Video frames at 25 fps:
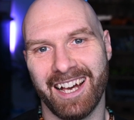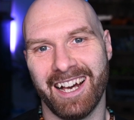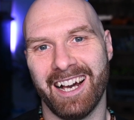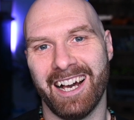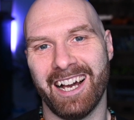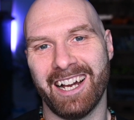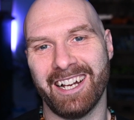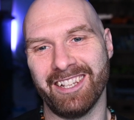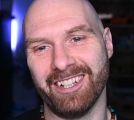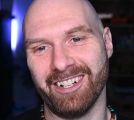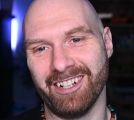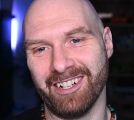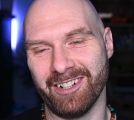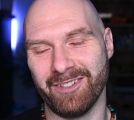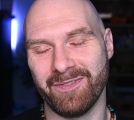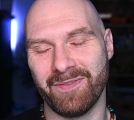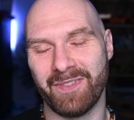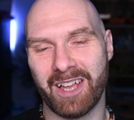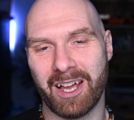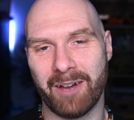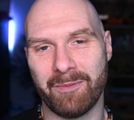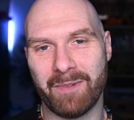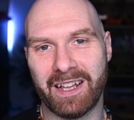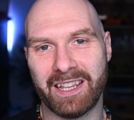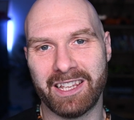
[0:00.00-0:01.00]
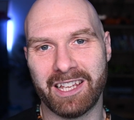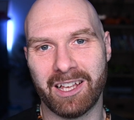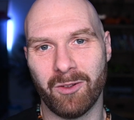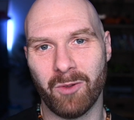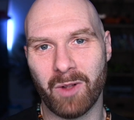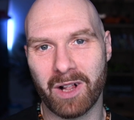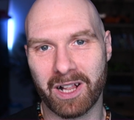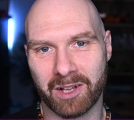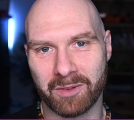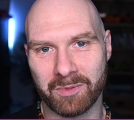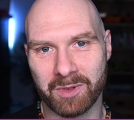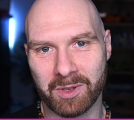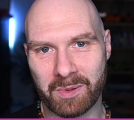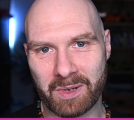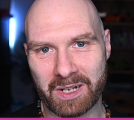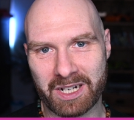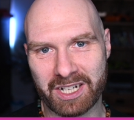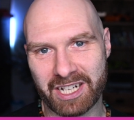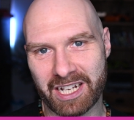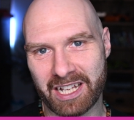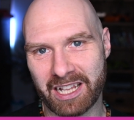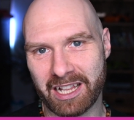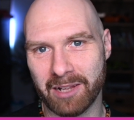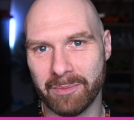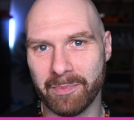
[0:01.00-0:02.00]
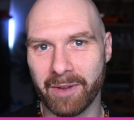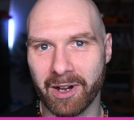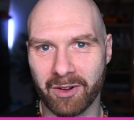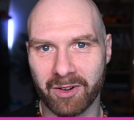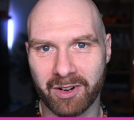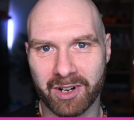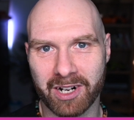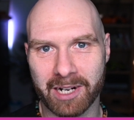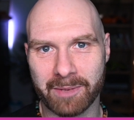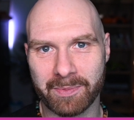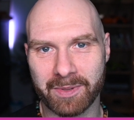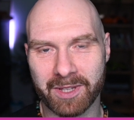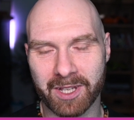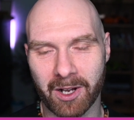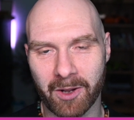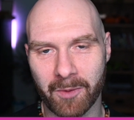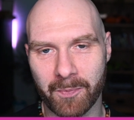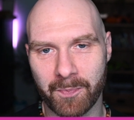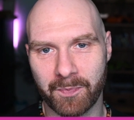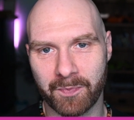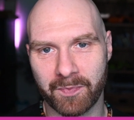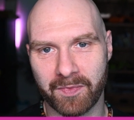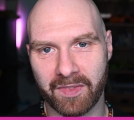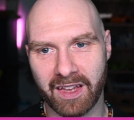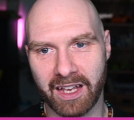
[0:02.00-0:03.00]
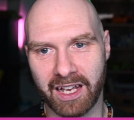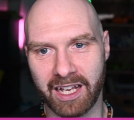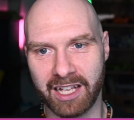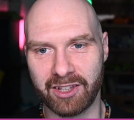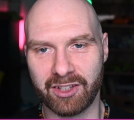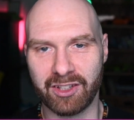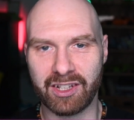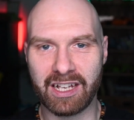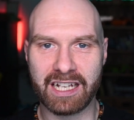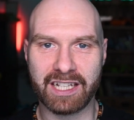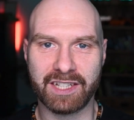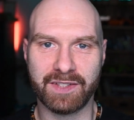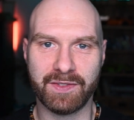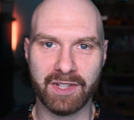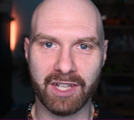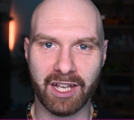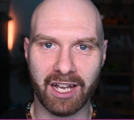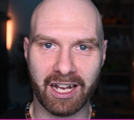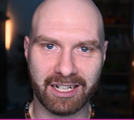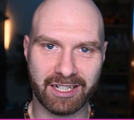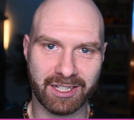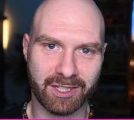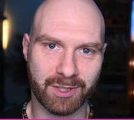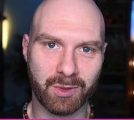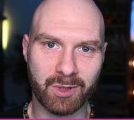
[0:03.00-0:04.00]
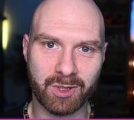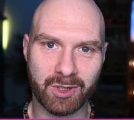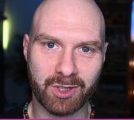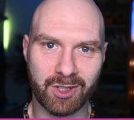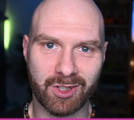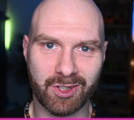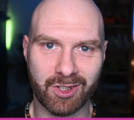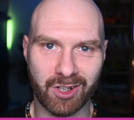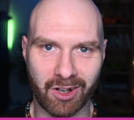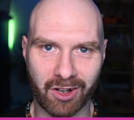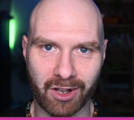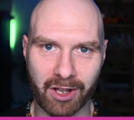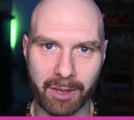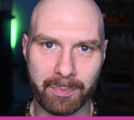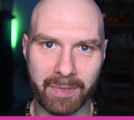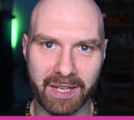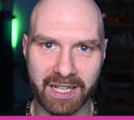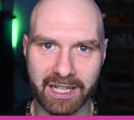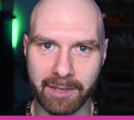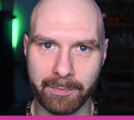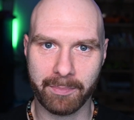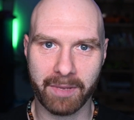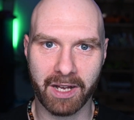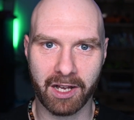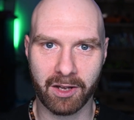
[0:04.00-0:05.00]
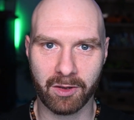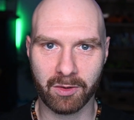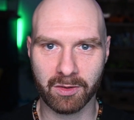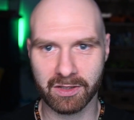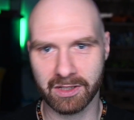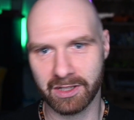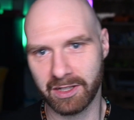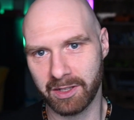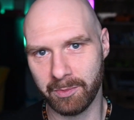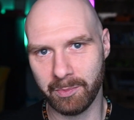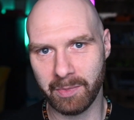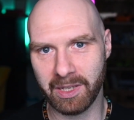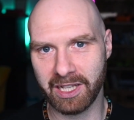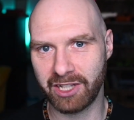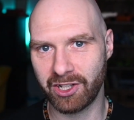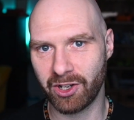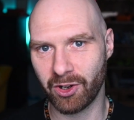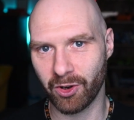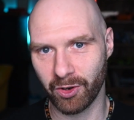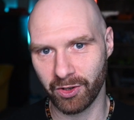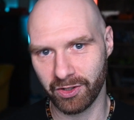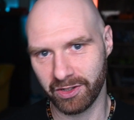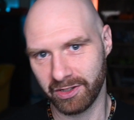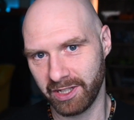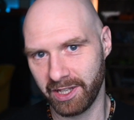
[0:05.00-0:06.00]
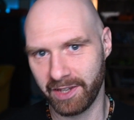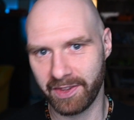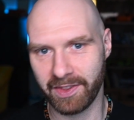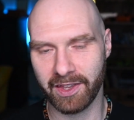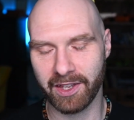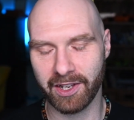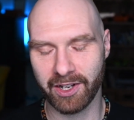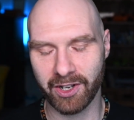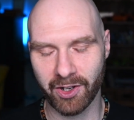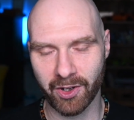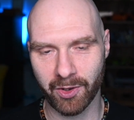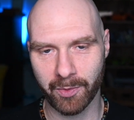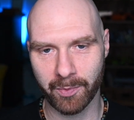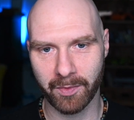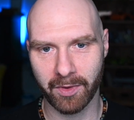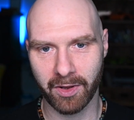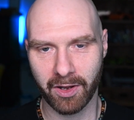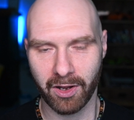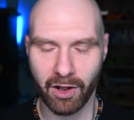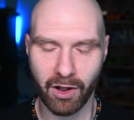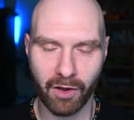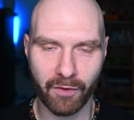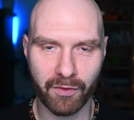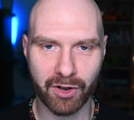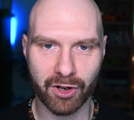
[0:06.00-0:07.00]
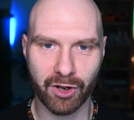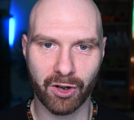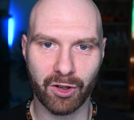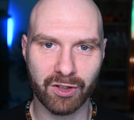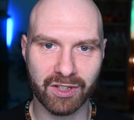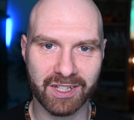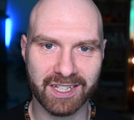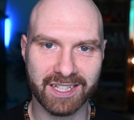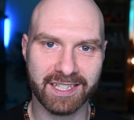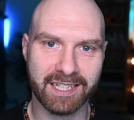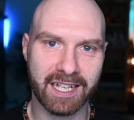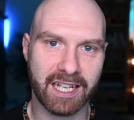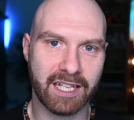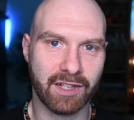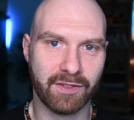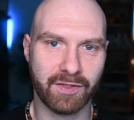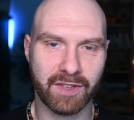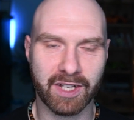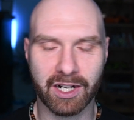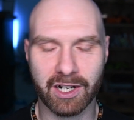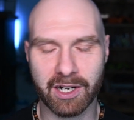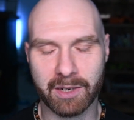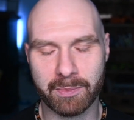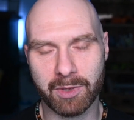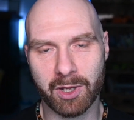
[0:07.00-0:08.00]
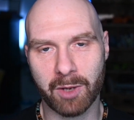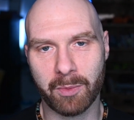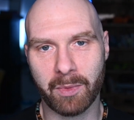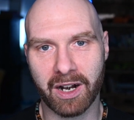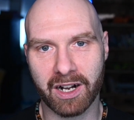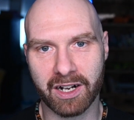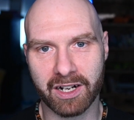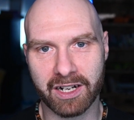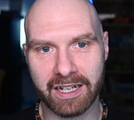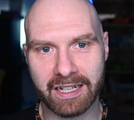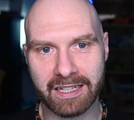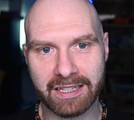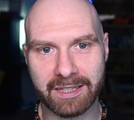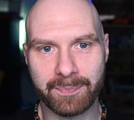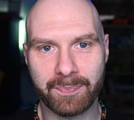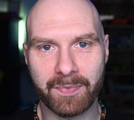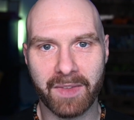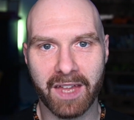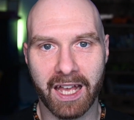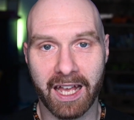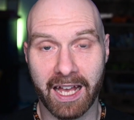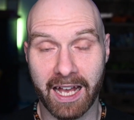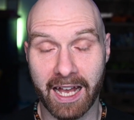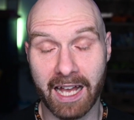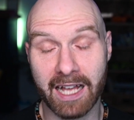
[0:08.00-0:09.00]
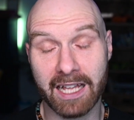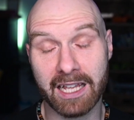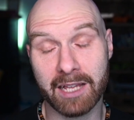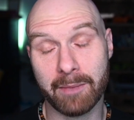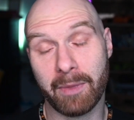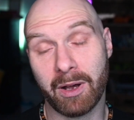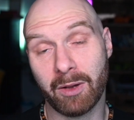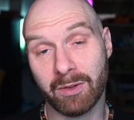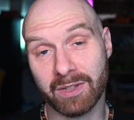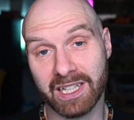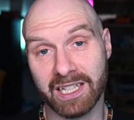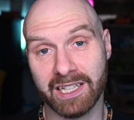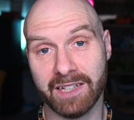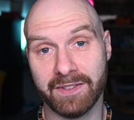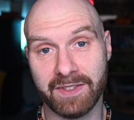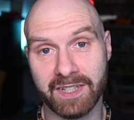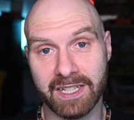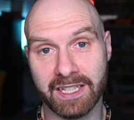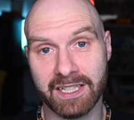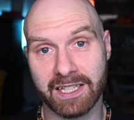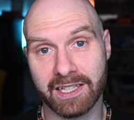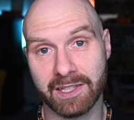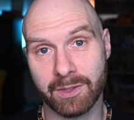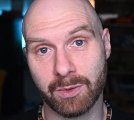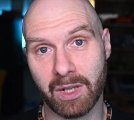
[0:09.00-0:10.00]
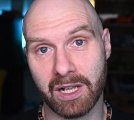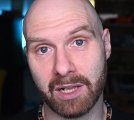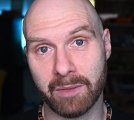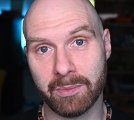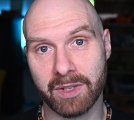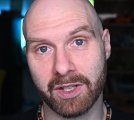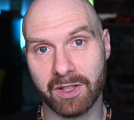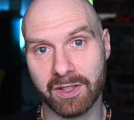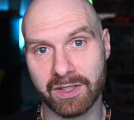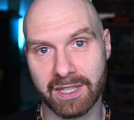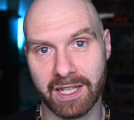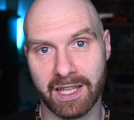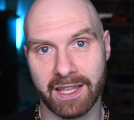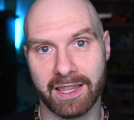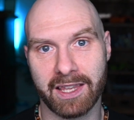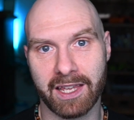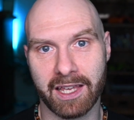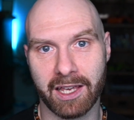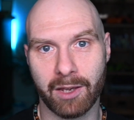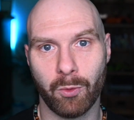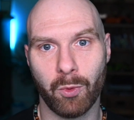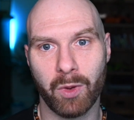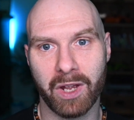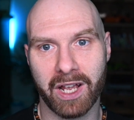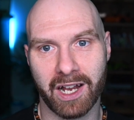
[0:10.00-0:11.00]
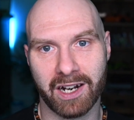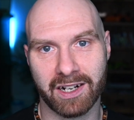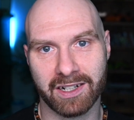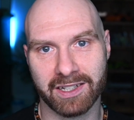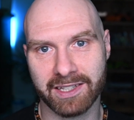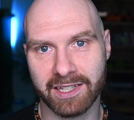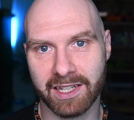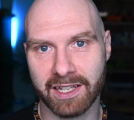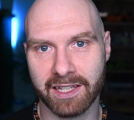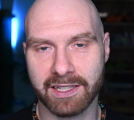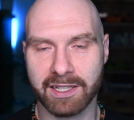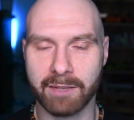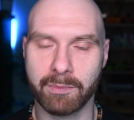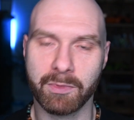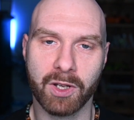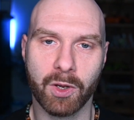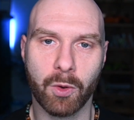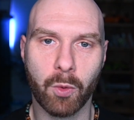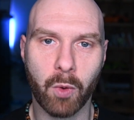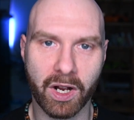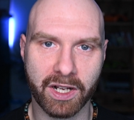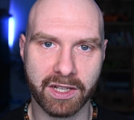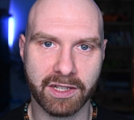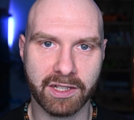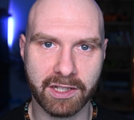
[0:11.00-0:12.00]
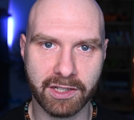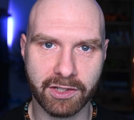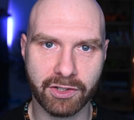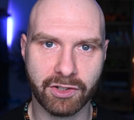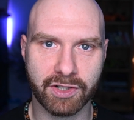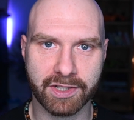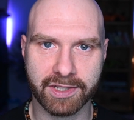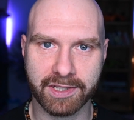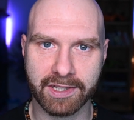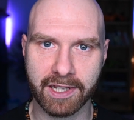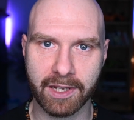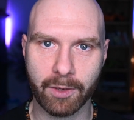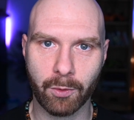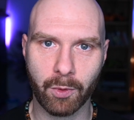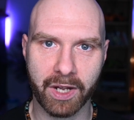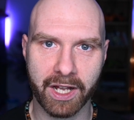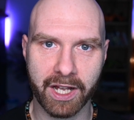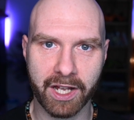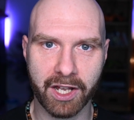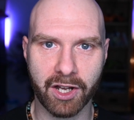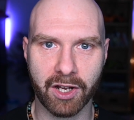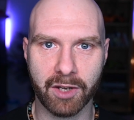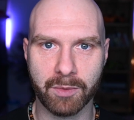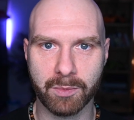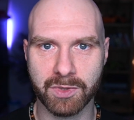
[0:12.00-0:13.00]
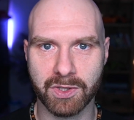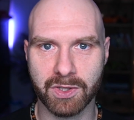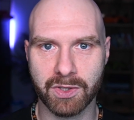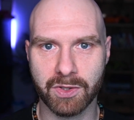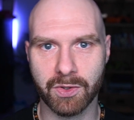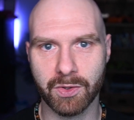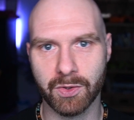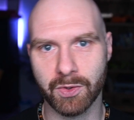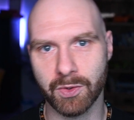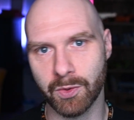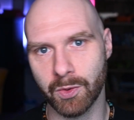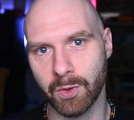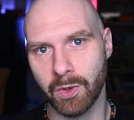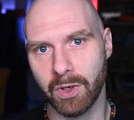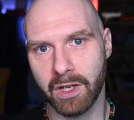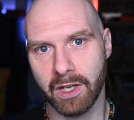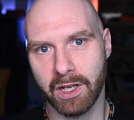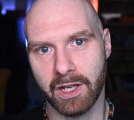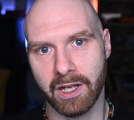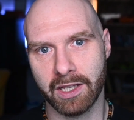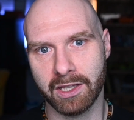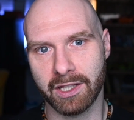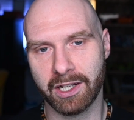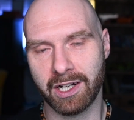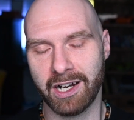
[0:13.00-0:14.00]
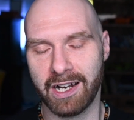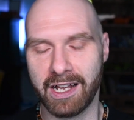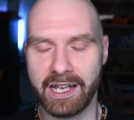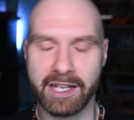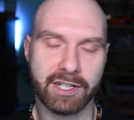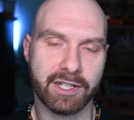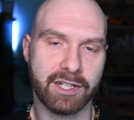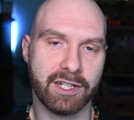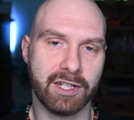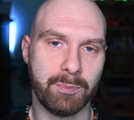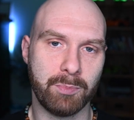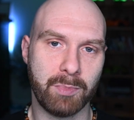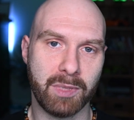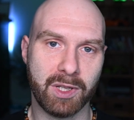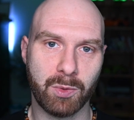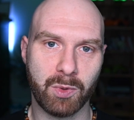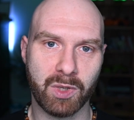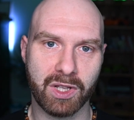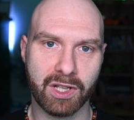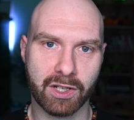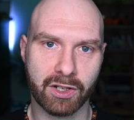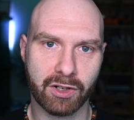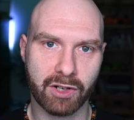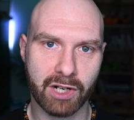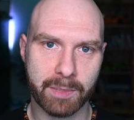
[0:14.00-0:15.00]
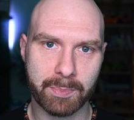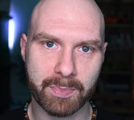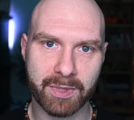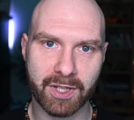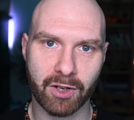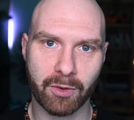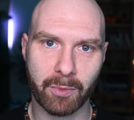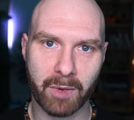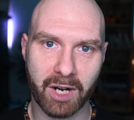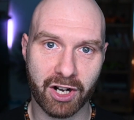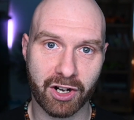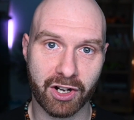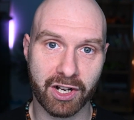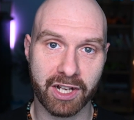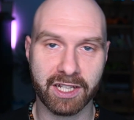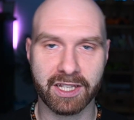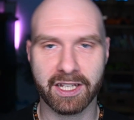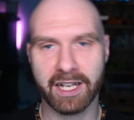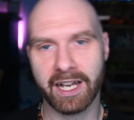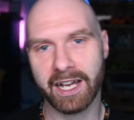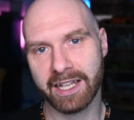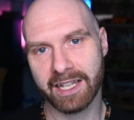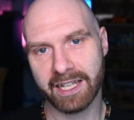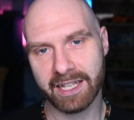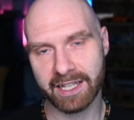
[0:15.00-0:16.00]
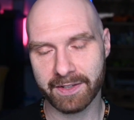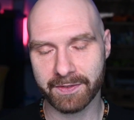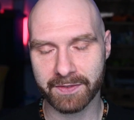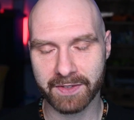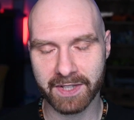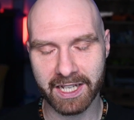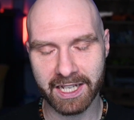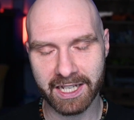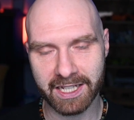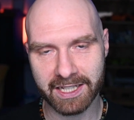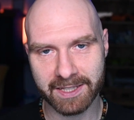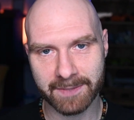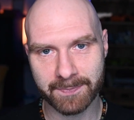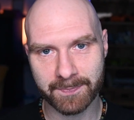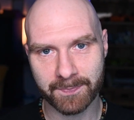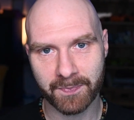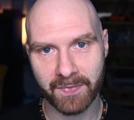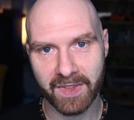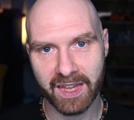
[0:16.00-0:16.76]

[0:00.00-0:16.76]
Hi there, I'm Andy and welcome to my channel about crypto. In today's video I just want to talk a bit about Bitcoin, Ethereum, overall the state of the crypto market and about NFTs as well because I think we are seeing something quite interesting when it comes to the relationship between the crypto market and NFTs.